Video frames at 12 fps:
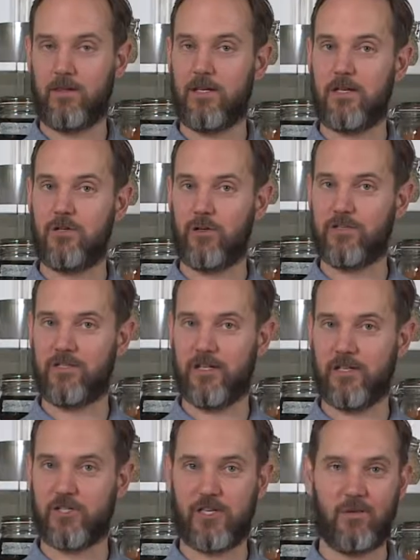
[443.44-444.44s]
the
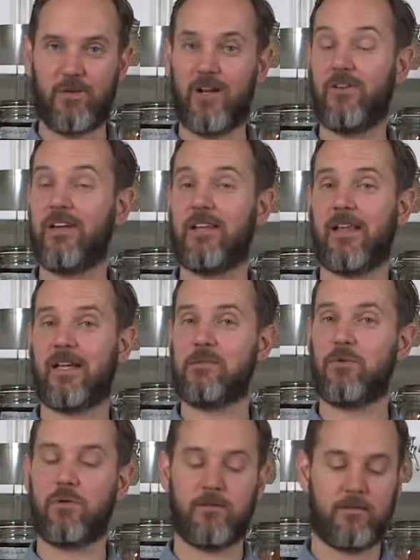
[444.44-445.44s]
non-stick sheet. We don't need that
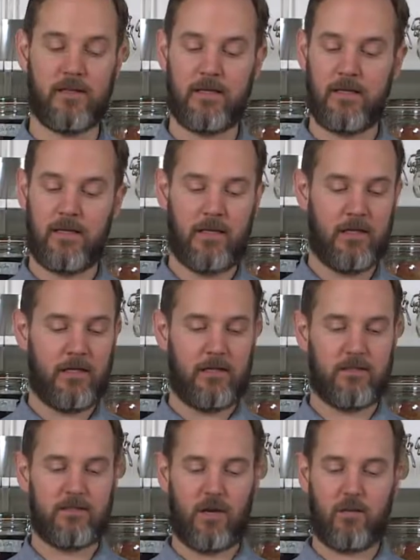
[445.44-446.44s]
anymore.
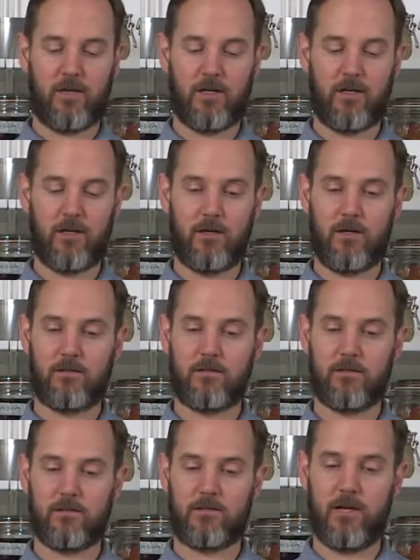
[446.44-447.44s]
So we're going to
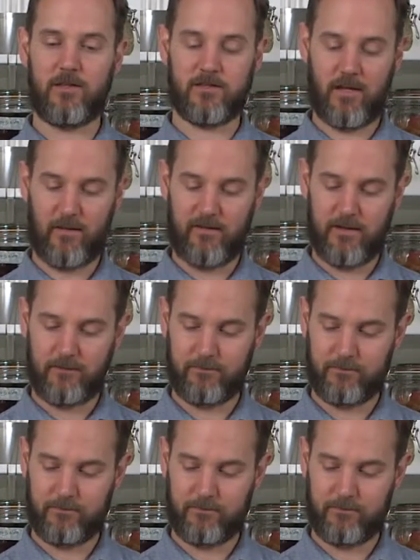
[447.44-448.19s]
turn this over,